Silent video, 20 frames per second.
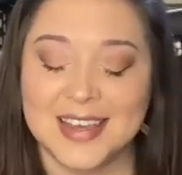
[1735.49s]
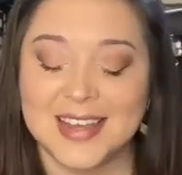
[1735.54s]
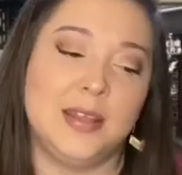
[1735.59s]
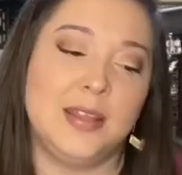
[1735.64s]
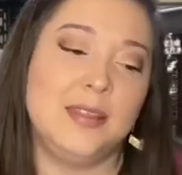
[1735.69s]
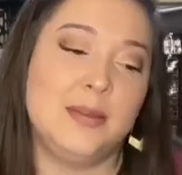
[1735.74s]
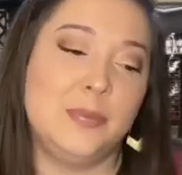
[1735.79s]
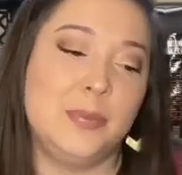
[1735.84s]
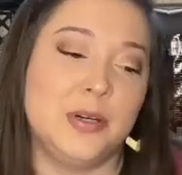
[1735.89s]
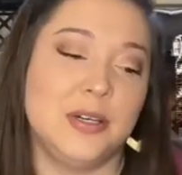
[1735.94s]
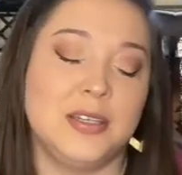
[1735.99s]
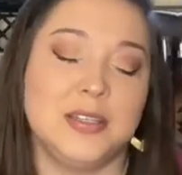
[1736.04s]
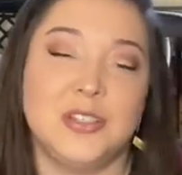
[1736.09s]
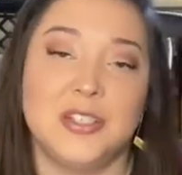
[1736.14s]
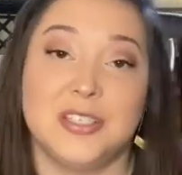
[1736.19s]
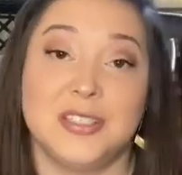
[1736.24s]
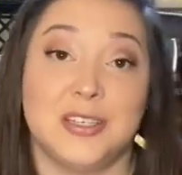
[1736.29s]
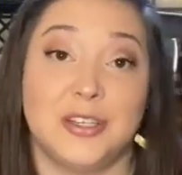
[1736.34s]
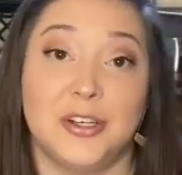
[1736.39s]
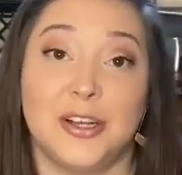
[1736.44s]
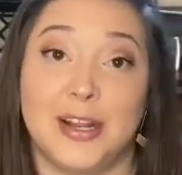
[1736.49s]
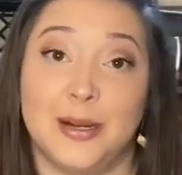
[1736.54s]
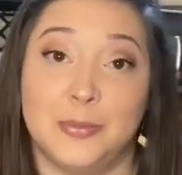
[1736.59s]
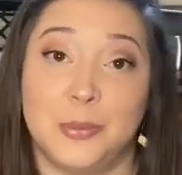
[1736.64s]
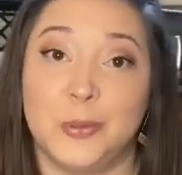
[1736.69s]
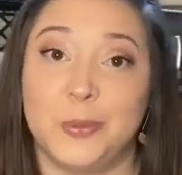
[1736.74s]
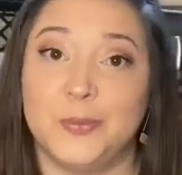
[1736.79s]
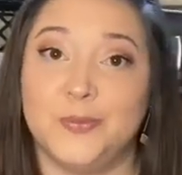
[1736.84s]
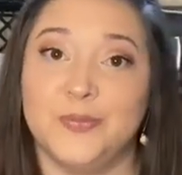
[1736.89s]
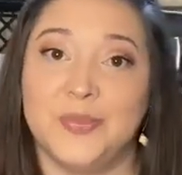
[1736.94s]
The book is just
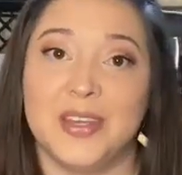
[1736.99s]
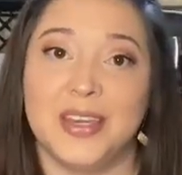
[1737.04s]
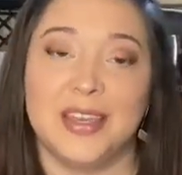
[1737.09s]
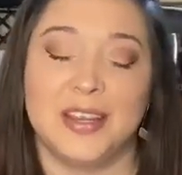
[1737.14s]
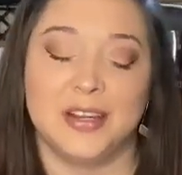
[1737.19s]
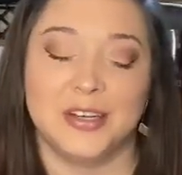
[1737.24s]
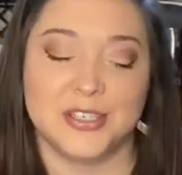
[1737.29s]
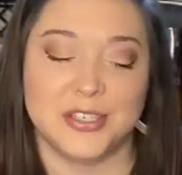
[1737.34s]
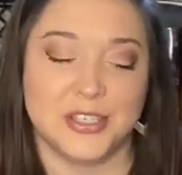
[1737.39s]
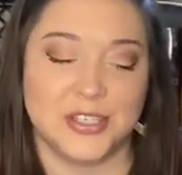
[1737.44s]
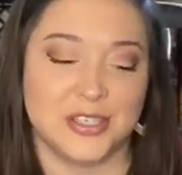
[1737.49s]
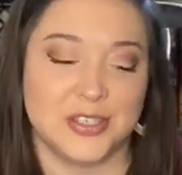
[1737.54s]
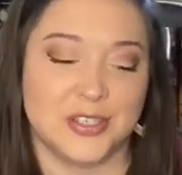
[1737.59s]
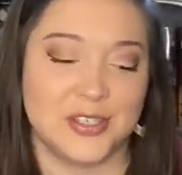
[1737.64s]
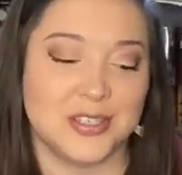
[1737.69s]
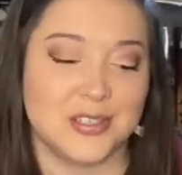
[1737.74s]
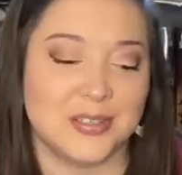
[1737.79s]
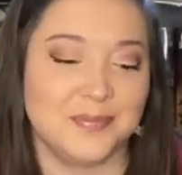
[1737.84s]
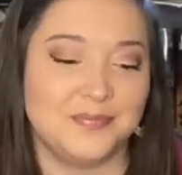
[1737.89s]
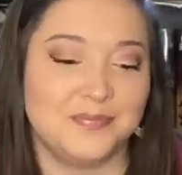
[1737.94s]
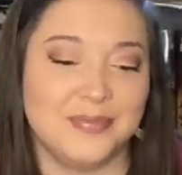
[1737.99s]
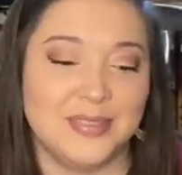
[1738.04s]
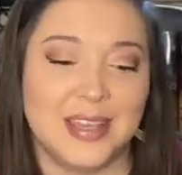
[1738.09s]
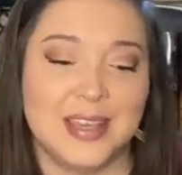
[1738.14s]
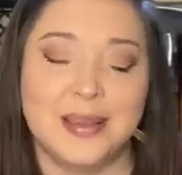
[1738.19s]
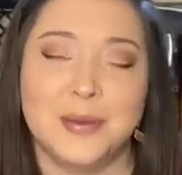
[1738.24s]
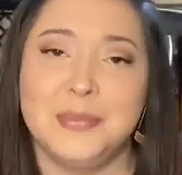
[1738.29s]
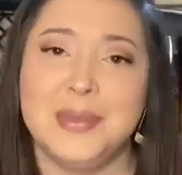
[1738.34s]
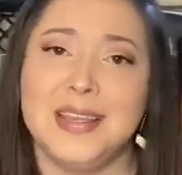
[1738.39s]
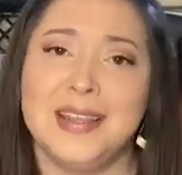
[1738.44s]
incredible. The characters,
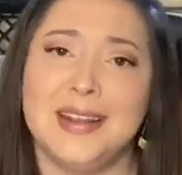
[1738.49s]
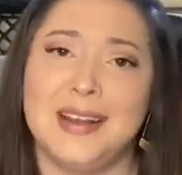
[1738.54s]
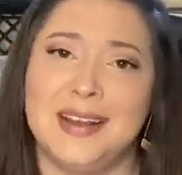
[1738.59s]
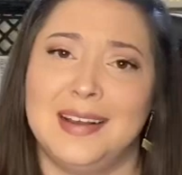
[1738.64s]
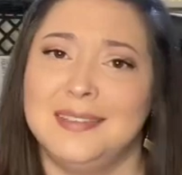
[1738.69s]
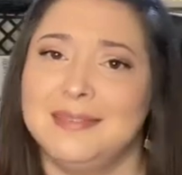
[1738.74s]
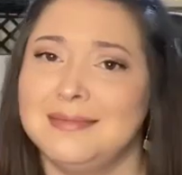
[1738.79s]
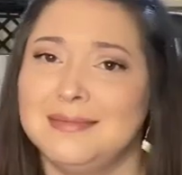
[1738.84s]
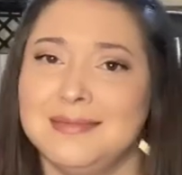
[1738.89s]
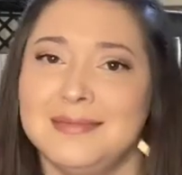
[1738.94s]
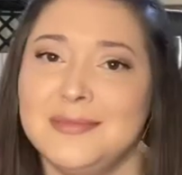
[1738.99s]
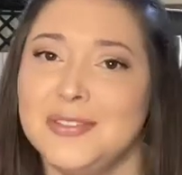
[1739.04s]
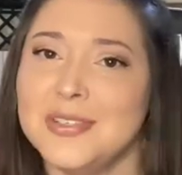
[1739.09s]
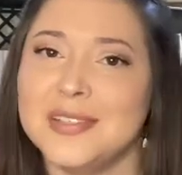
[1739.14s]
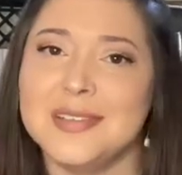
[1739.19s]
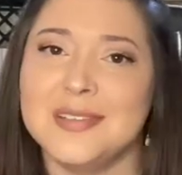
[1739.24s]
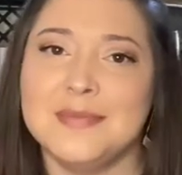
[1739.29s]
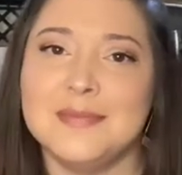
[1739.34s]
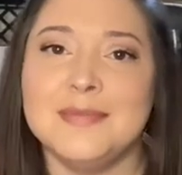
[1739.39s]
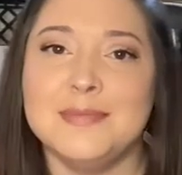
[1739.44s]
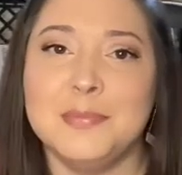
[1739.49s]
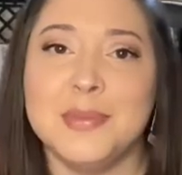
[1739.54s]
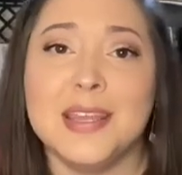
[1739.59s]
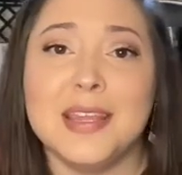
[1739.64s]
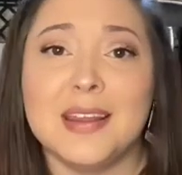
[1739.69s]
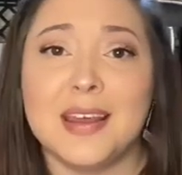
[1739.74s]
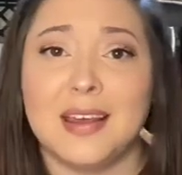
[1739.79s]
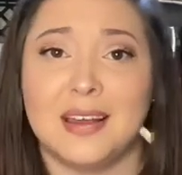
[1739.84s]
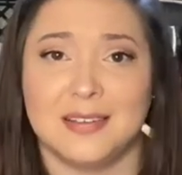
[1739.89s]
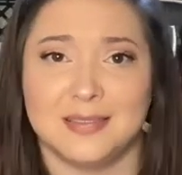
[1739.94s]
PETA, just
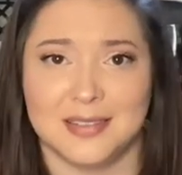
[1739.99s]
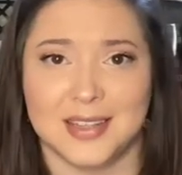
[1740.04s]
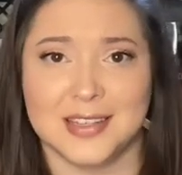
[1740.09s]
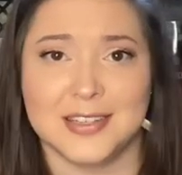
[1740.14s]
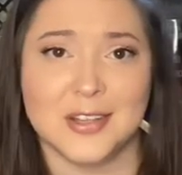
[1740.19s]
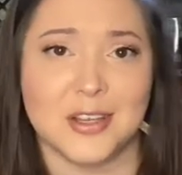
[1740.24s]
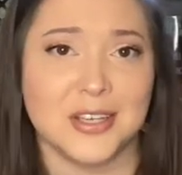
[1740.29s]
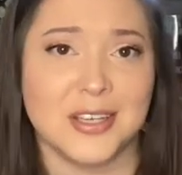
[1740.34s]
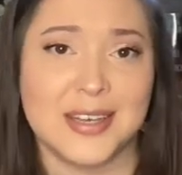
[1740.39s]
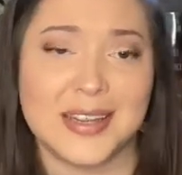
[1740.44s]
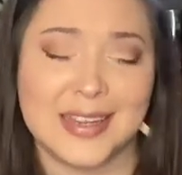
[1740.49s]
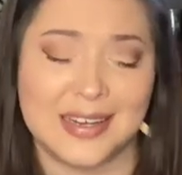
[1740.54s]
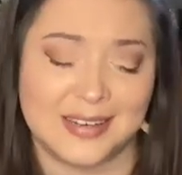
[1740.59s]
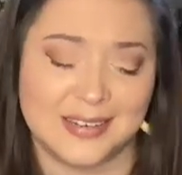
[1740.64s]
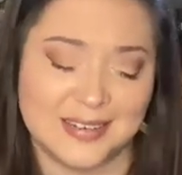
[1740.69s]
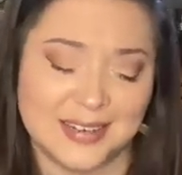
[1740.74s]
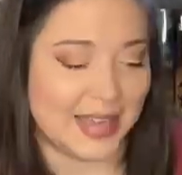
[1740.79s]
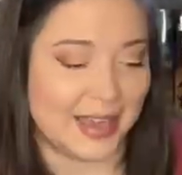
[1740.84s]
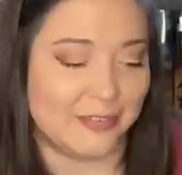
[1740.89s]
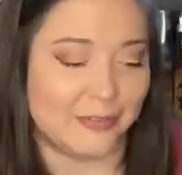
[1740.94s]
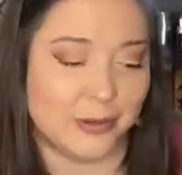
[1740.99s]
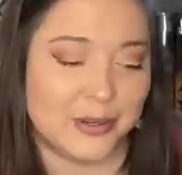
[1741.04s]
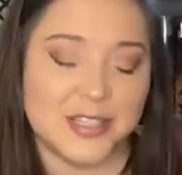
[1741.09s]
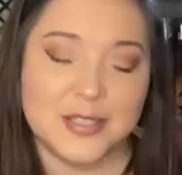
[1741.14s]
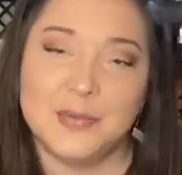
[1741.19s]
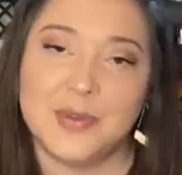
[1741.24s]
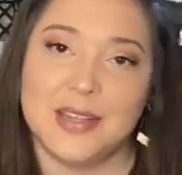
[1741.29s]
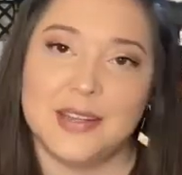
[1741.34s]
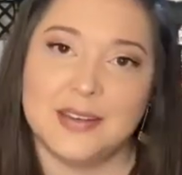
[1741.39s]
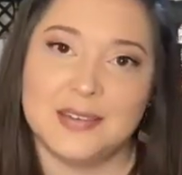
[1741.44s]
PETA, that's all you need. I've always
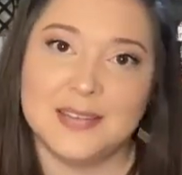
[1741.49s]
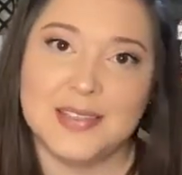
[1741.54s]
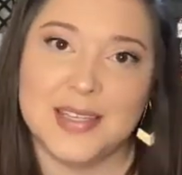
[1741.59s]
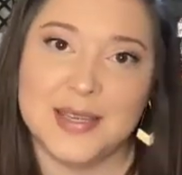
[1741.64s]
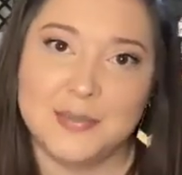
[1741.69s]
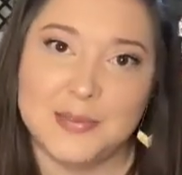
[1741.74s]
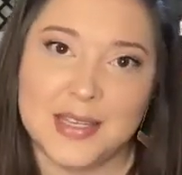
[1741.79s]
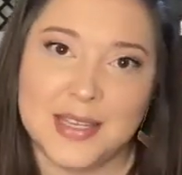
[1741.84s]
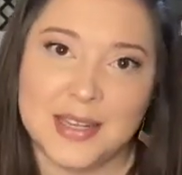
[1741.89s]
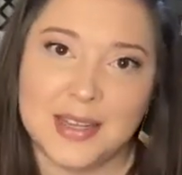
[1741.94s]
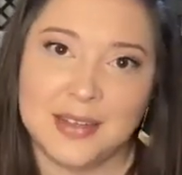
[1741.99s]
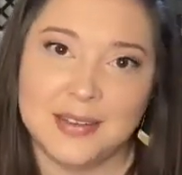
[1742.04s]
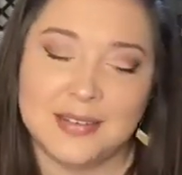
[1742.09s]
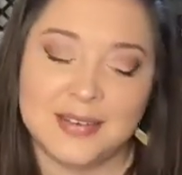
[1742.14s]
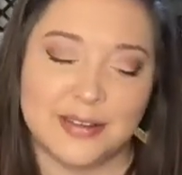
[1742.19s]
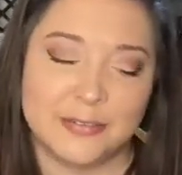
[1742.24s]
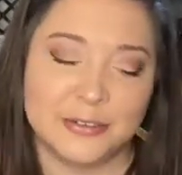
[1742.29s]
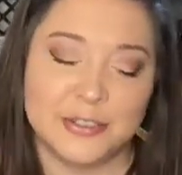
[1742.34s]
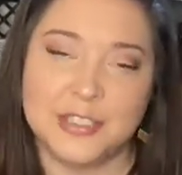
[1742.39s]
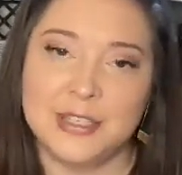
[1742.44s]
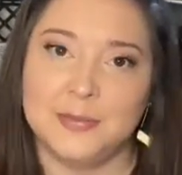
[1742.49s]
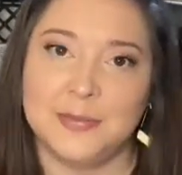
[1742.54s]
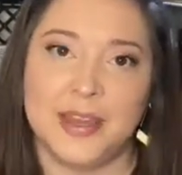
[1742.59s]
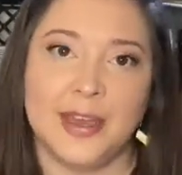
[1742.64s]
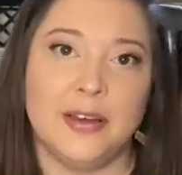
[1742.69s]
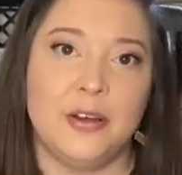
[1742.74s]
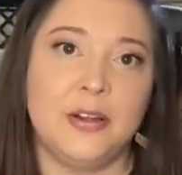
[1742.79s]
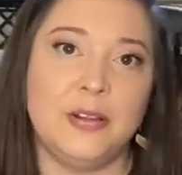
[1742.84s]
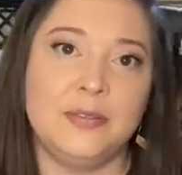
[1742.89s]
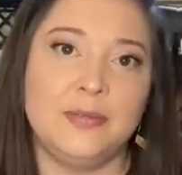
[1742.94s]
been Team PETA, never Team
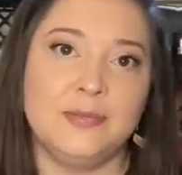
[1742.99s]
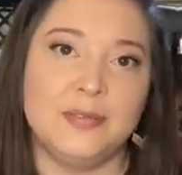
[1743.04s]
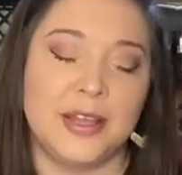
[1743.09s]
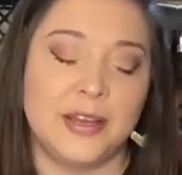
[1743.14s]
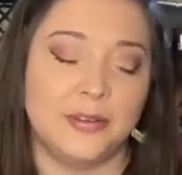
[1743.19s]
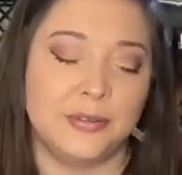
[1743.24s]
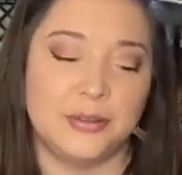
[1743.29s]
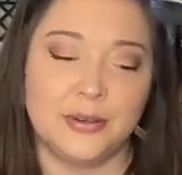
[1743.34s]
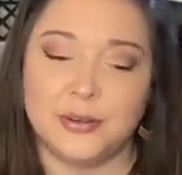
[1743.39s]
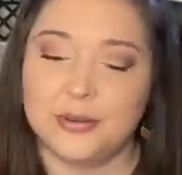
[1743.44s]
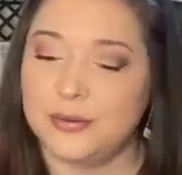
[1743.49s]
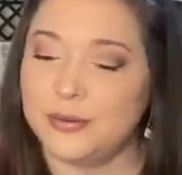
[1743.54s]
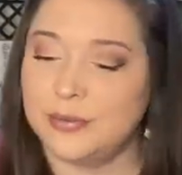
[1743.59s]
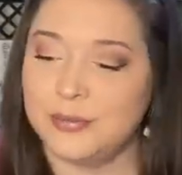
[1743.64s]
Gale. I don't know